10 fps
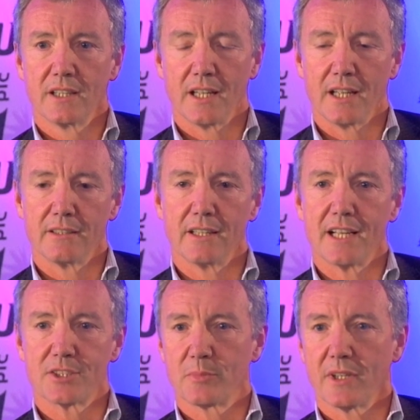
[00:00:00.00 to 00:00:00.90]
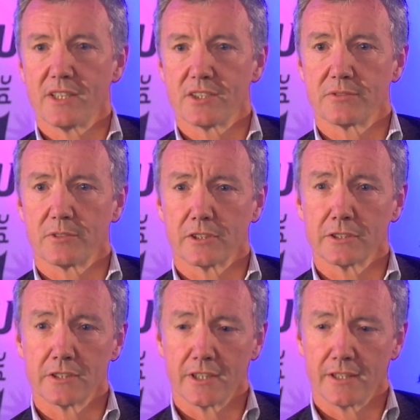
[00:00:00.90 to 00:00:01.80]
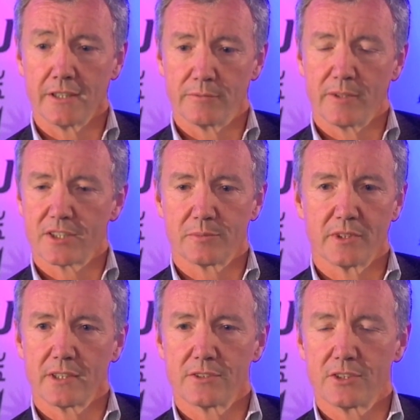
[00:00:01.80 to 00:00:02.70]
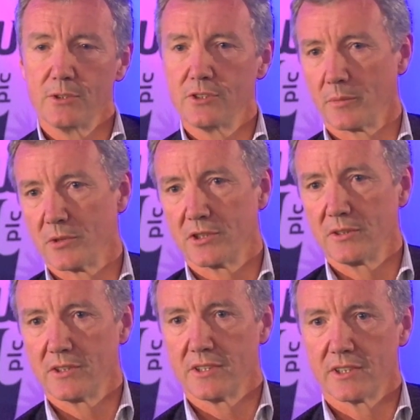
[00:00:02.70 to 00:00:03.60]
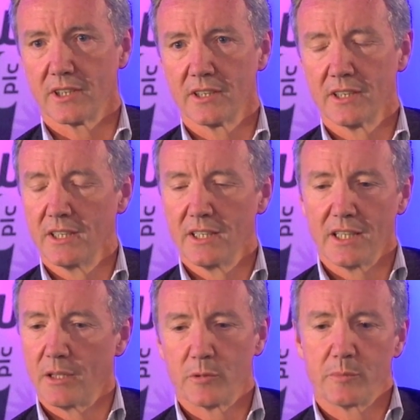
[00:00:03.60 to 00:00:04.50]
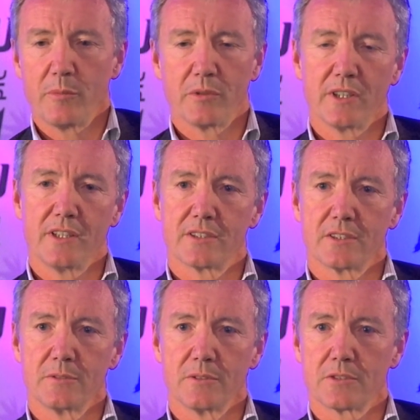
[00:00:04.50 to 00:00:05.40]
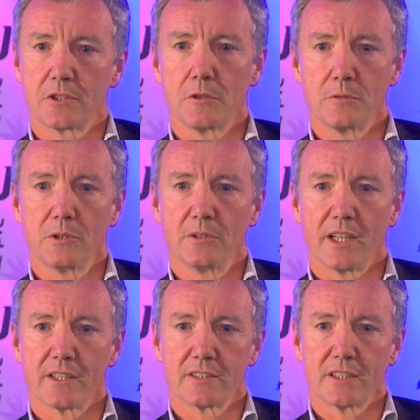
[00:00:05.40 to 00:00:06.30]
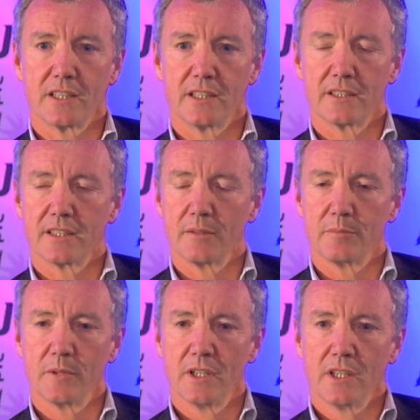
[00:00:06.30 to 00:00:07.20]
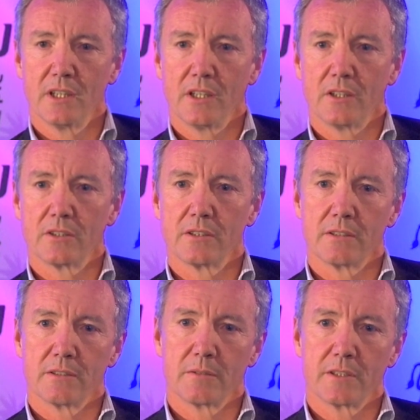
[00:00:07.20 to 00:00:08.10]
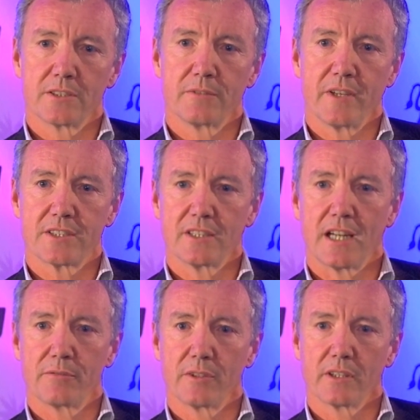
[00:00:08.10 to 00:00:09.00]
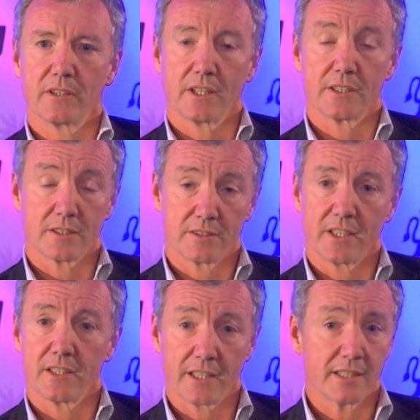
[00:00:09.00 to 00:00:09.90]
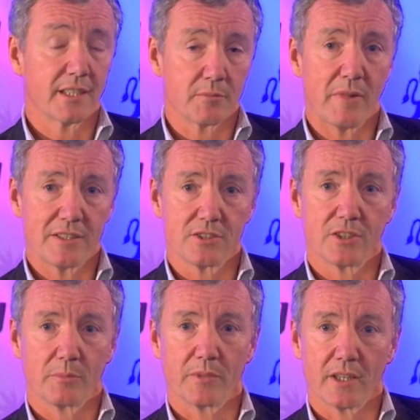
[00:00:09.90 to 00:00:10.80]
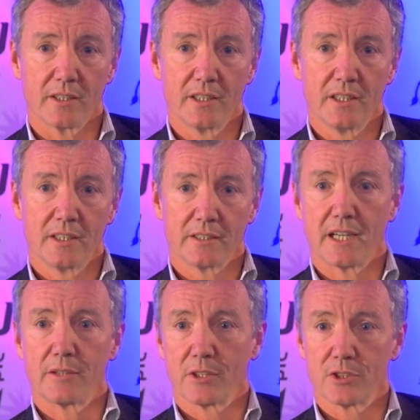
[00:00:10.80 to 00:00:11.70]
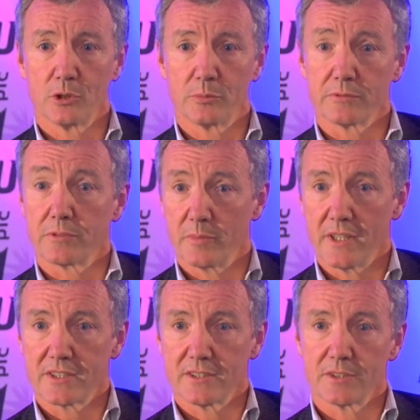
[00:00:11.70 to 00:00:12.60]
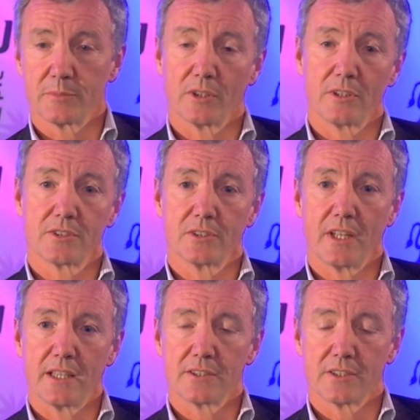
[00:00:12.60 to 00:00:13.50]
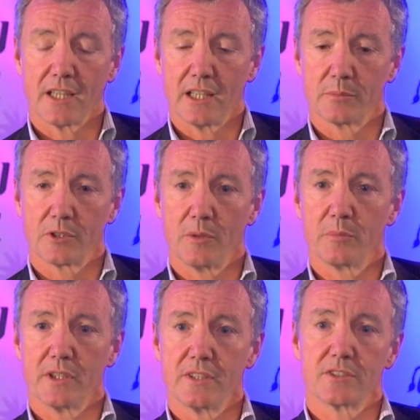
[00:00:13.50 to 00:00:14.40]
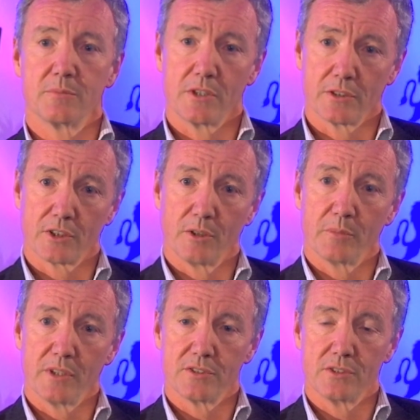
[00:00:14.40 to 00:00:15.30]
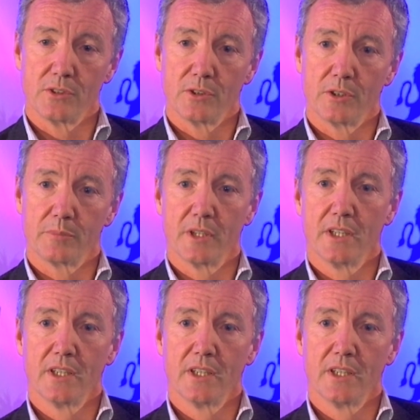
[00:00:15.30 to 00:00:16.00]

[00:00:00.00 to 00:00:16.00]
last places for investment. Like, there's huge opportunities here, but people need to know that. And you know, this Invest in Africa thing, as I say, it gets that message up there that Africa is open for business, but also then to help companies to meet other companies in Europe,